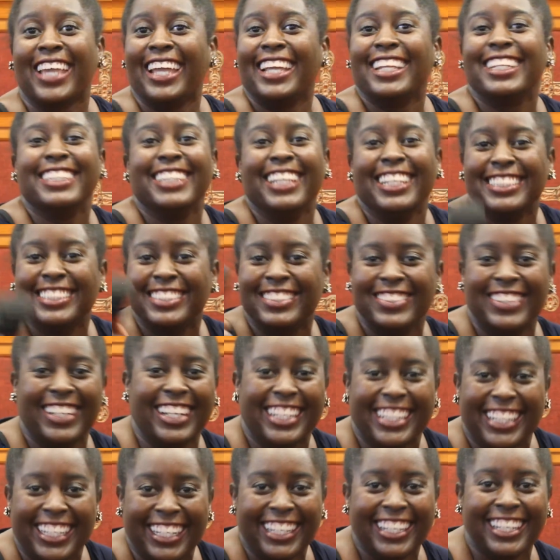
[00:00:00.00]
Do it again. Say, will
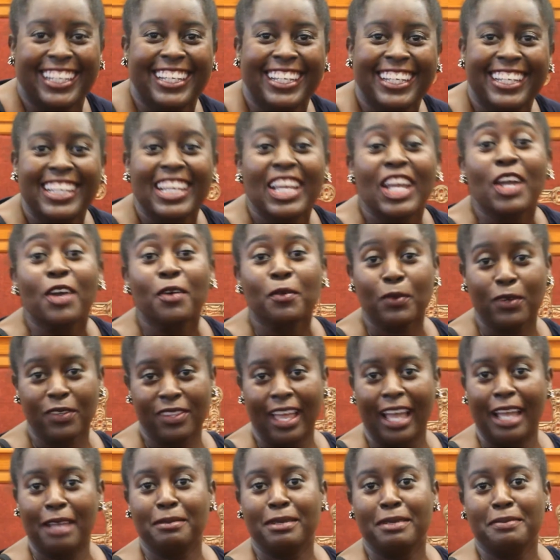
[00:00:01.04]
thou be made whole? Will
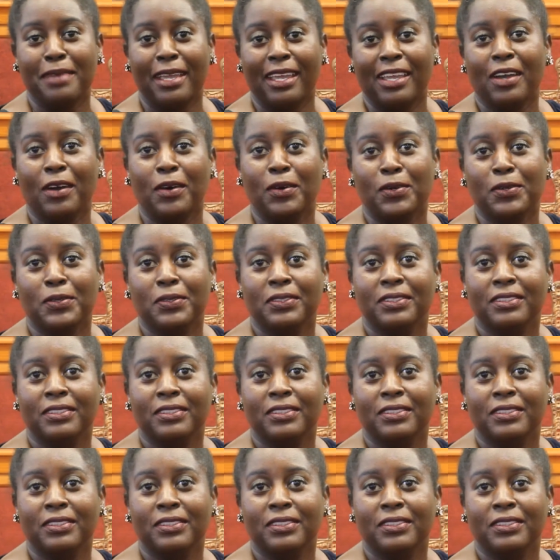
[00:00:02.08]
thou be made whole?